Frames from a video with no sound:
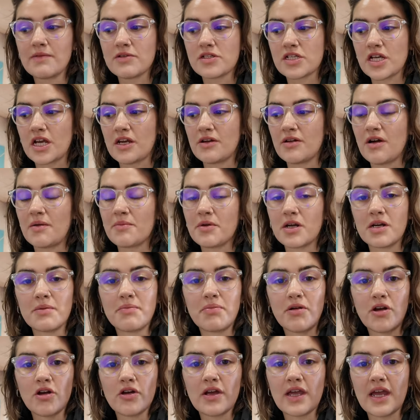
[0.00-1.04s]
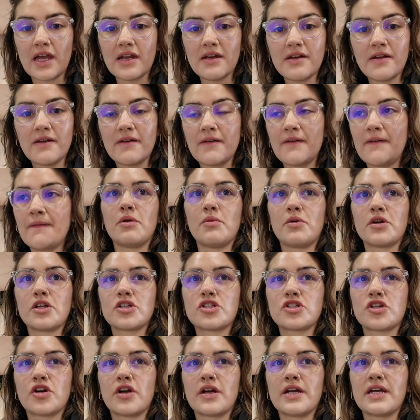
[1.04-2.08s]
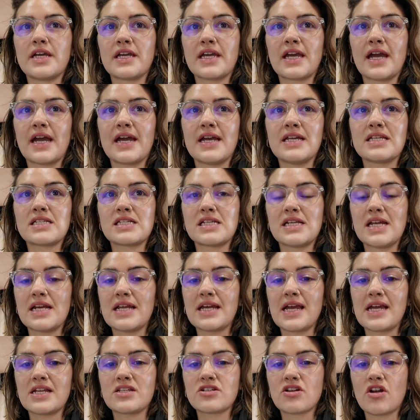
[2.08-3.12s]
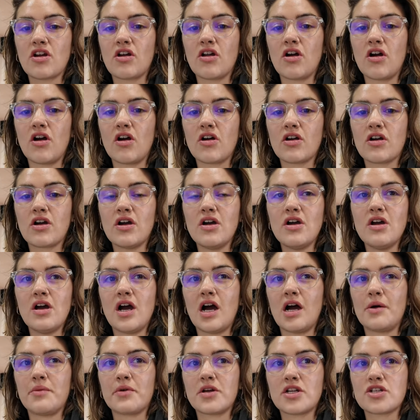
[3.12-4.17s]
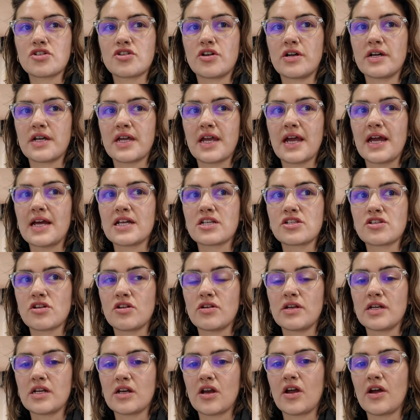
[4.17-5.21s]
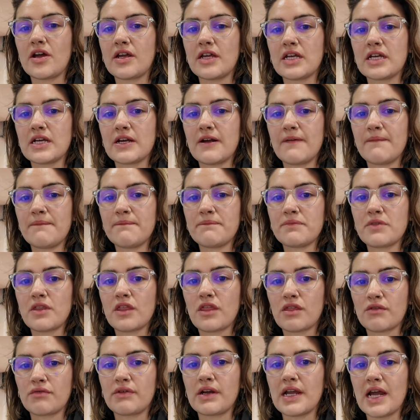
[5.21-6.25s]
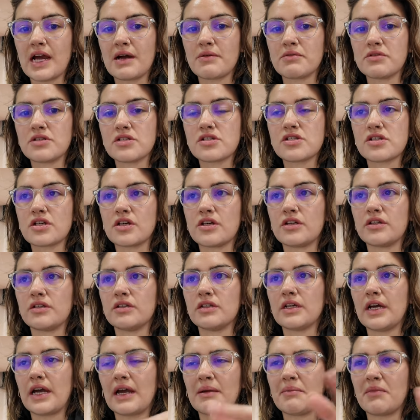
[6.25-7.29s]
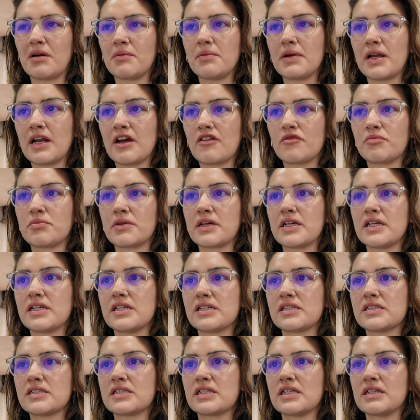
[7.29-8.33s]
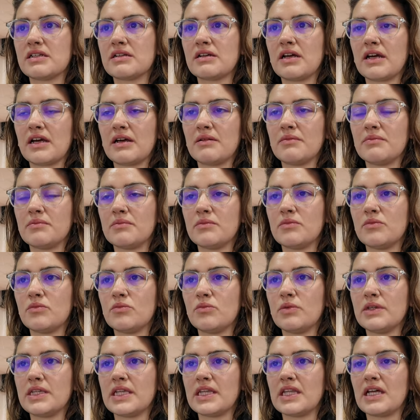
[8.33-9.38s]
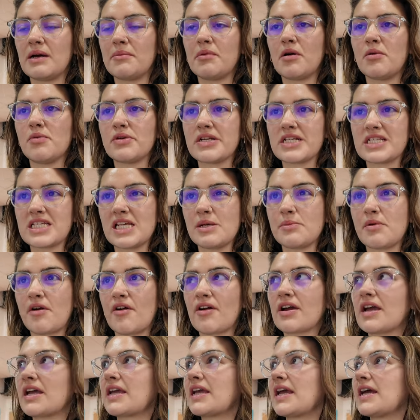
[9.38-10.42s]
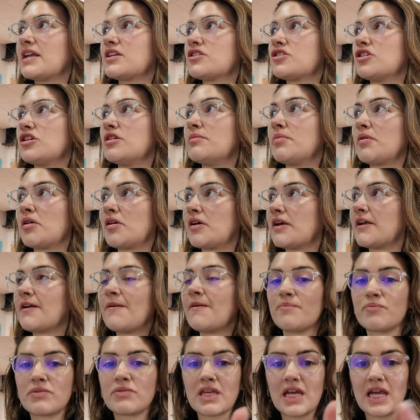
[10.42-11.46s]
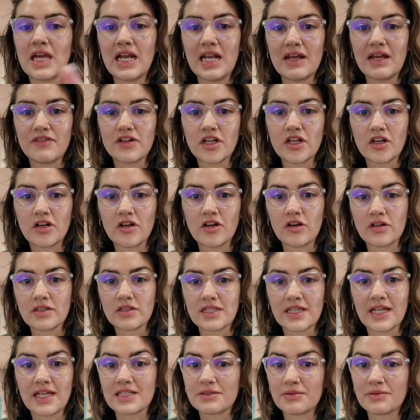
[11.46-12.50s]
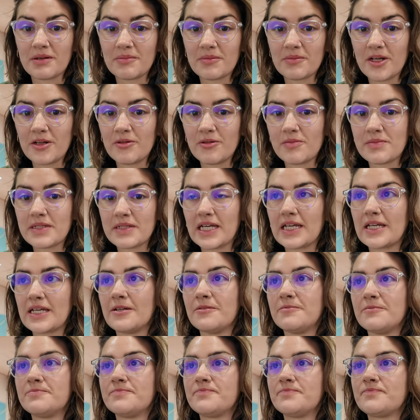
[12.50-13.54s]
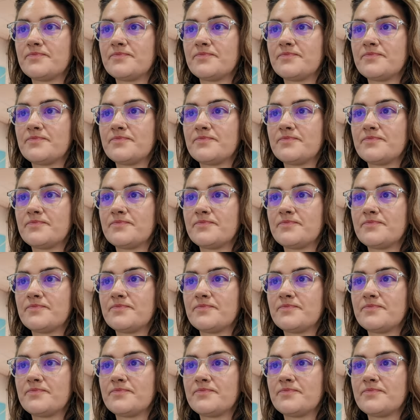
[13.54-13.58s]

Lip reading: So I'm gonna plug in. I wanna try and get, it's nearly 8 o'clock. I wanna try and get a solid like 3 hours done. I will have breaks within that, but I wanna see where I can get to by 11 o'clock. So that's when I'm gonna update you.